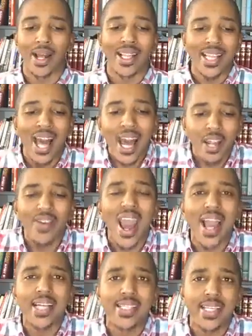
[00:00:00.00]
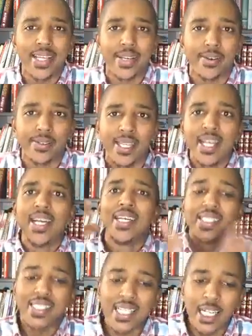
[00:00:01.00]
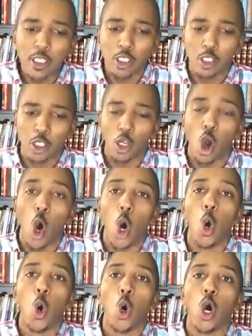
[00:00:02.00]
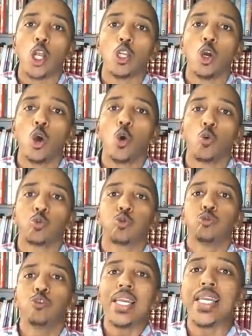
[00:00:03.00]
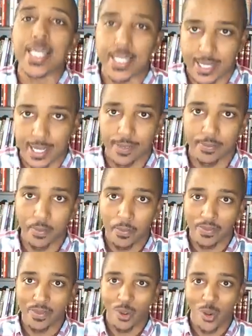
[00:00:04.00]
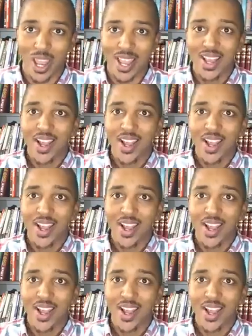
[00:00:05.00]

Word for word: a lot of ideas centered on reason. Okay.